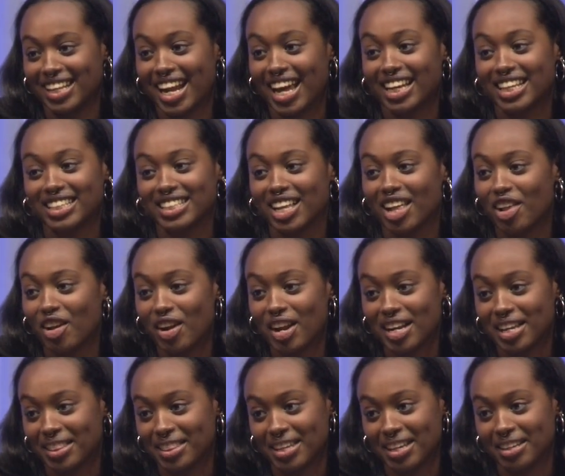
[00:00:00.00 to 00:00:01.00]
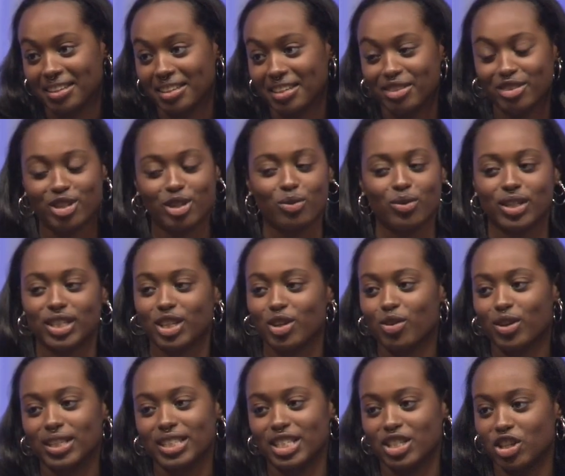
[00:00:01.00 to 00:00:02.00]
and I could tell her anything, and she wasn't
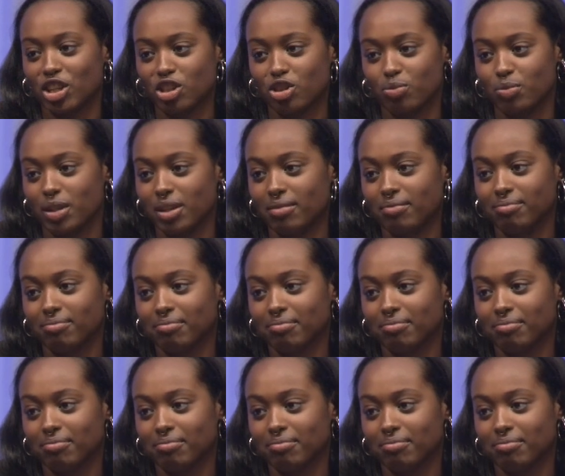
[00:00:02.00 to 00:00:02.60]
going to judge me.